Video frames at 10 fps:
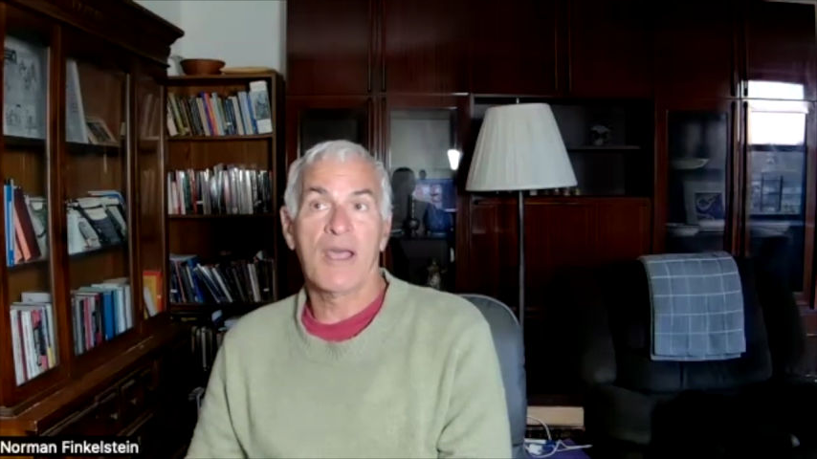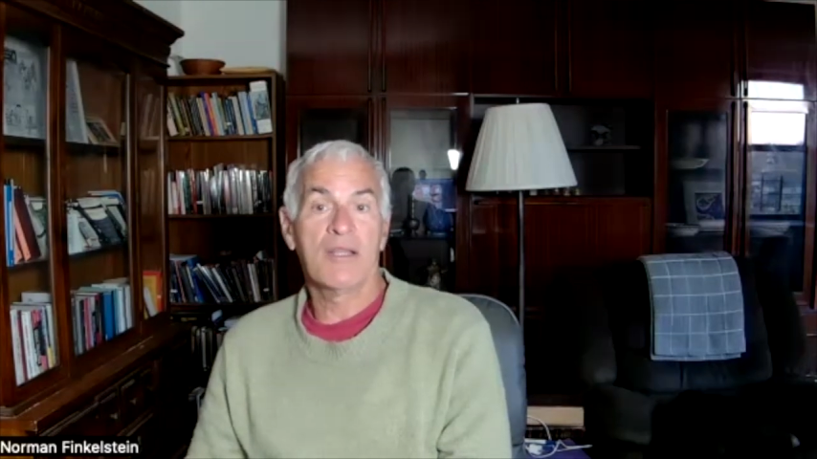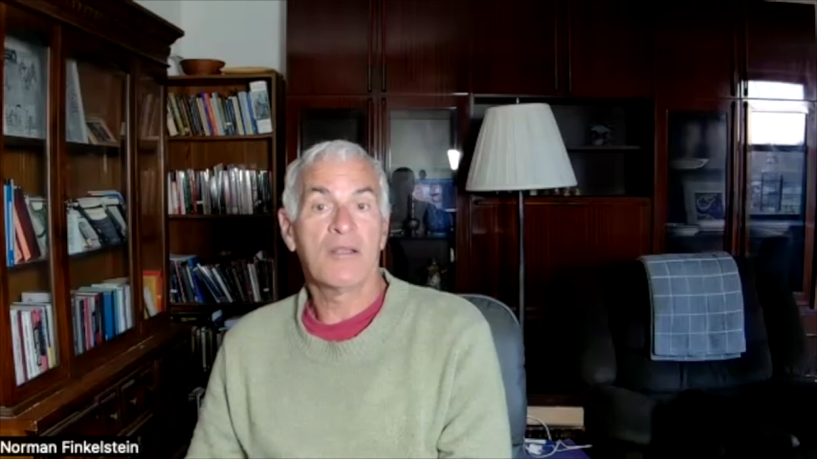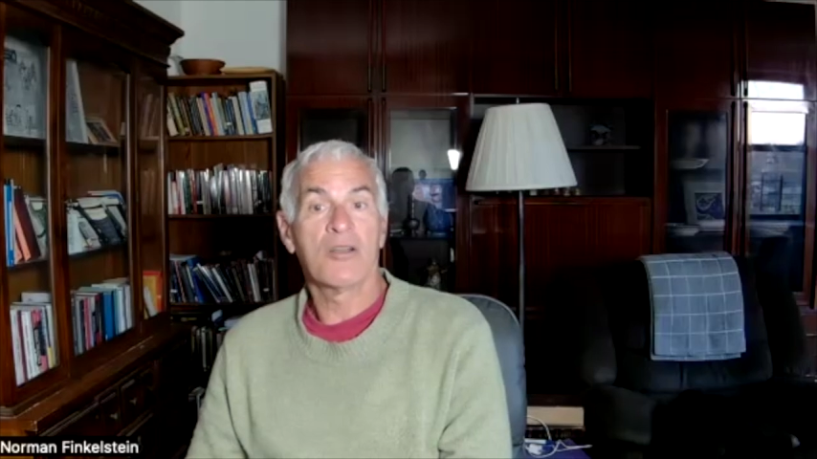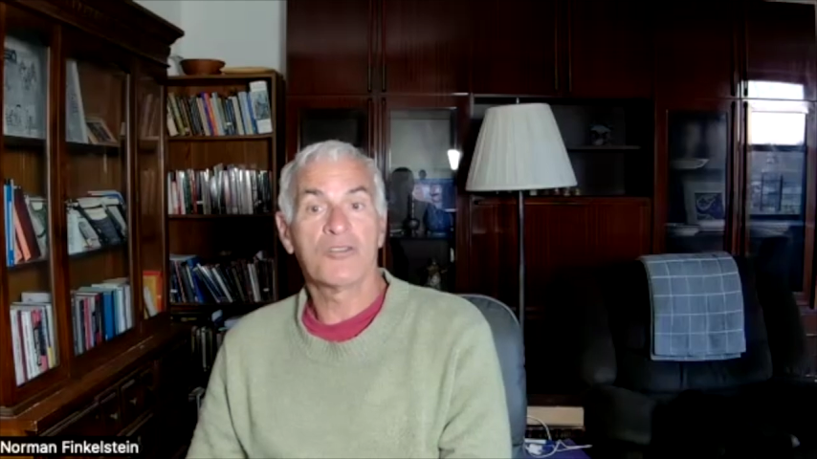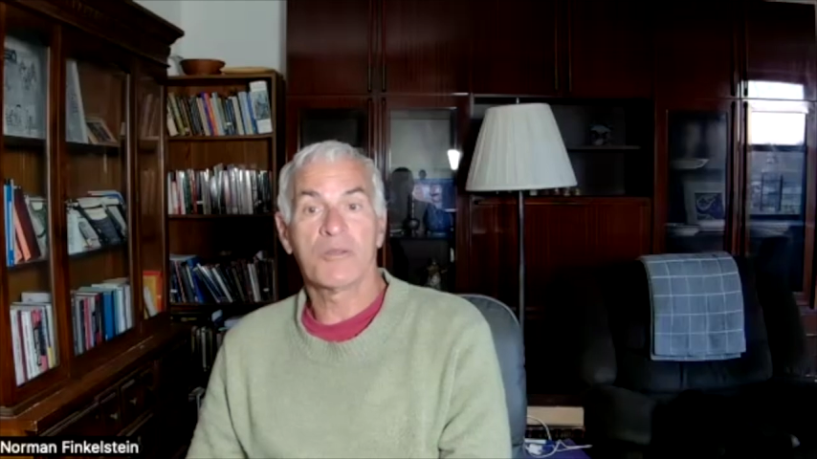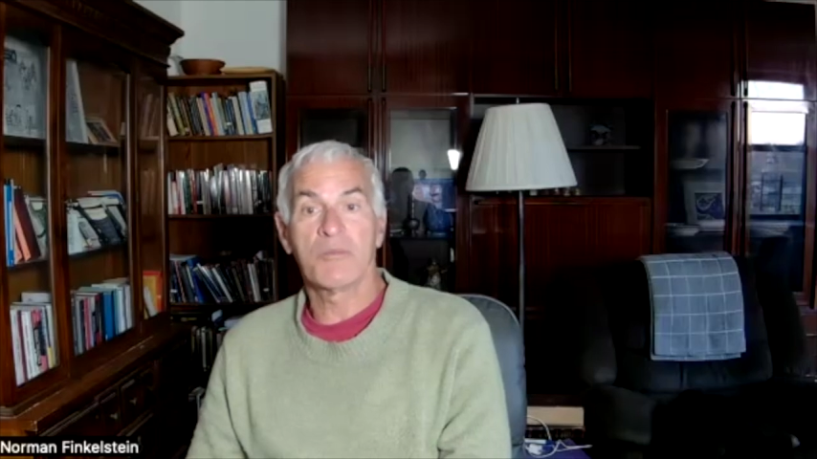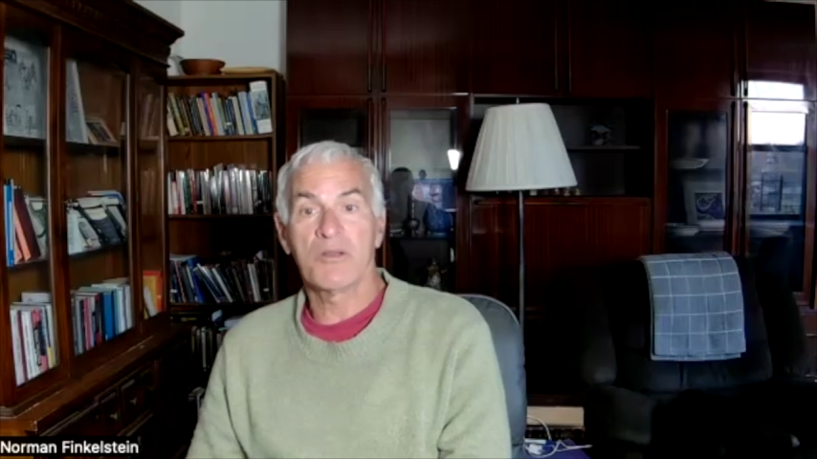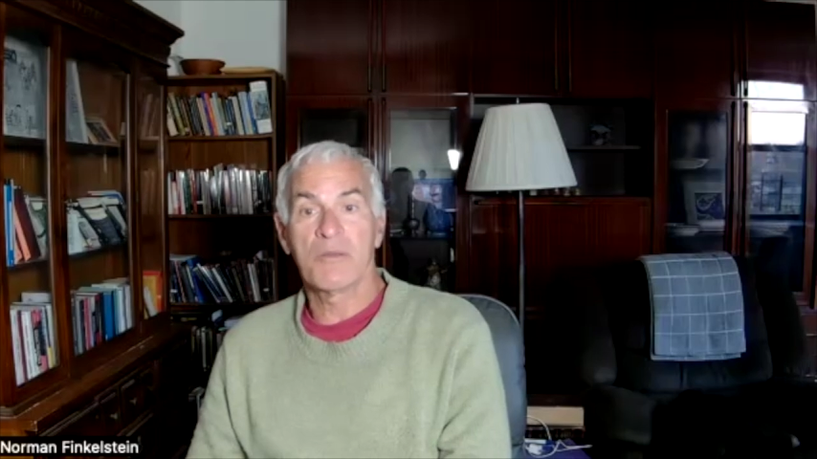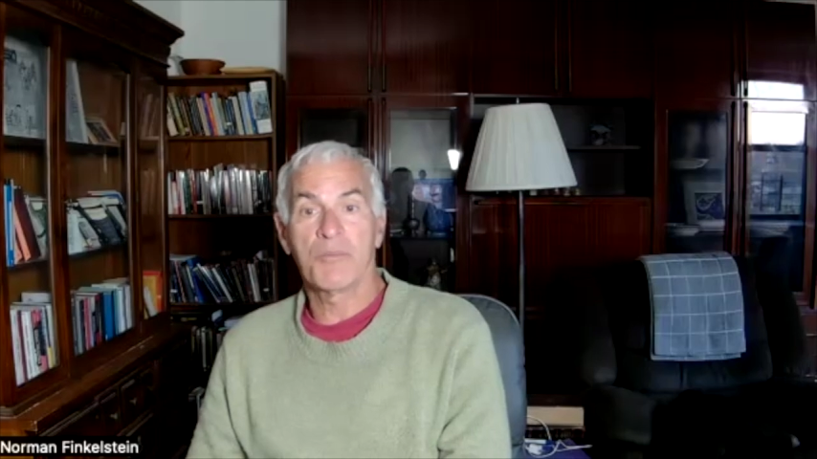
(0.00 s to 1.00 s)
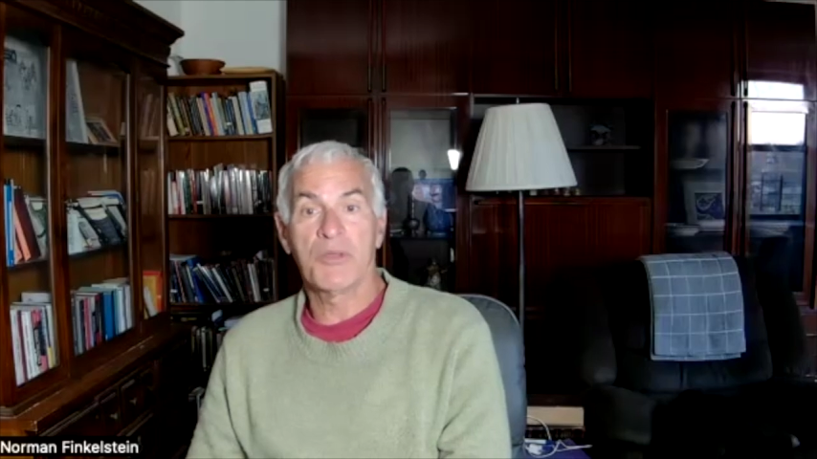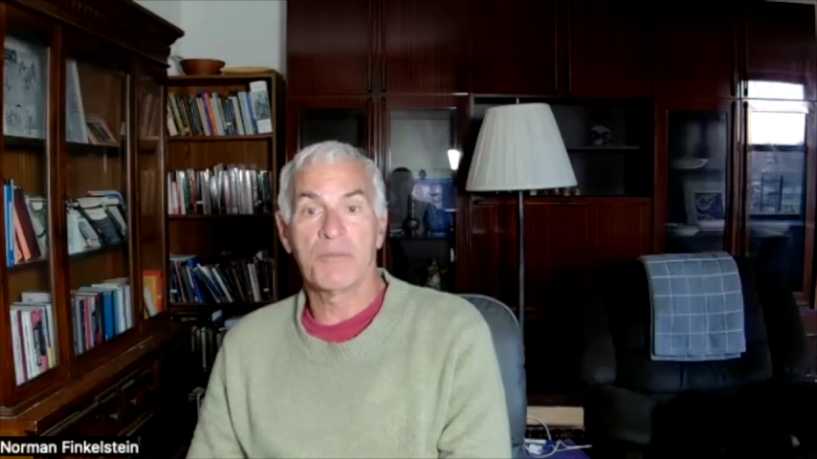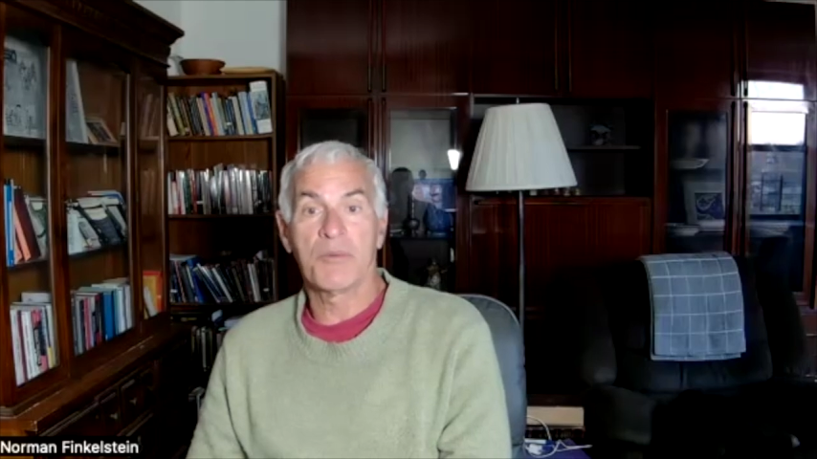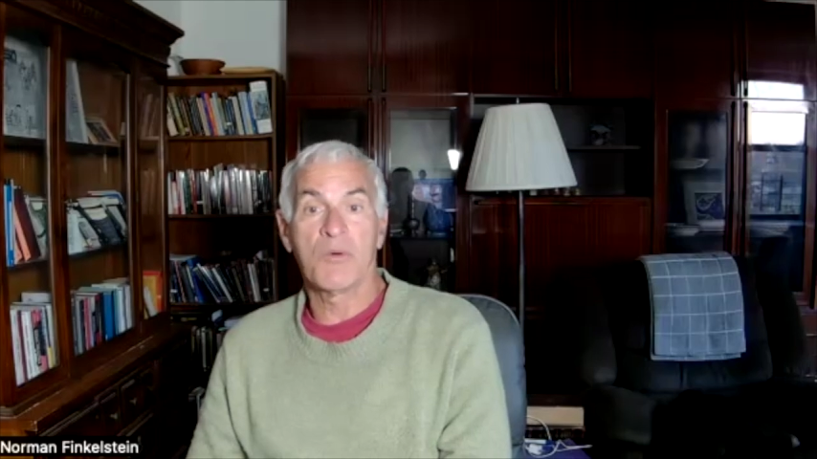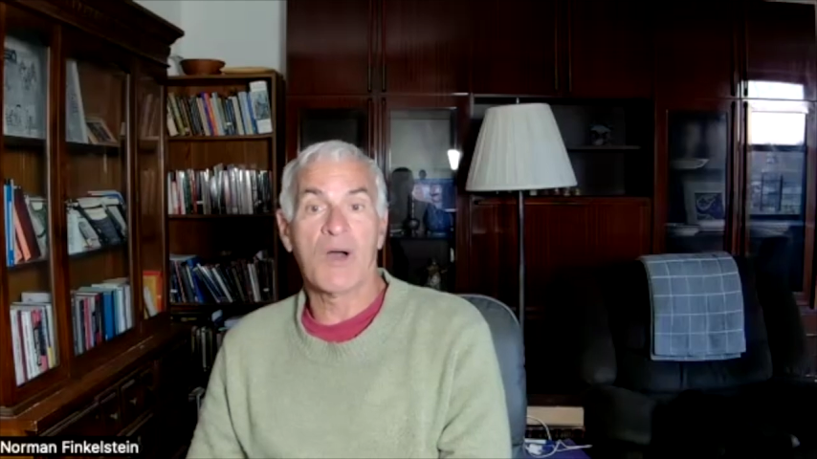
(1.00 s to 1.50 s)
800 million
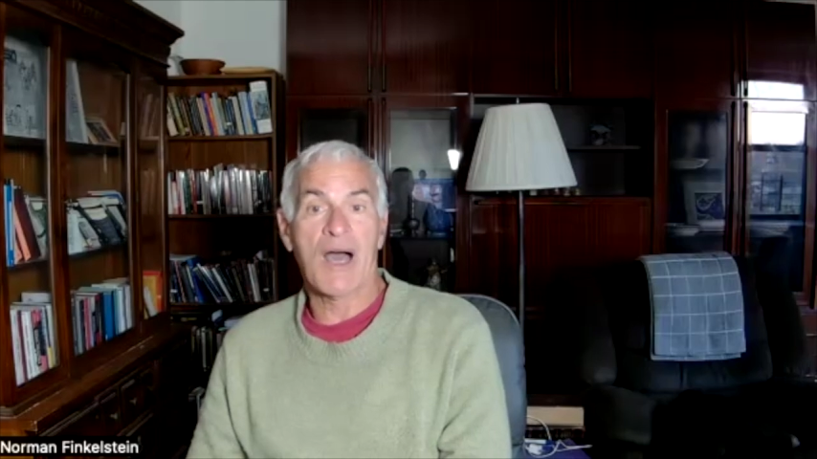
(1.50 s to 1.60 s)
people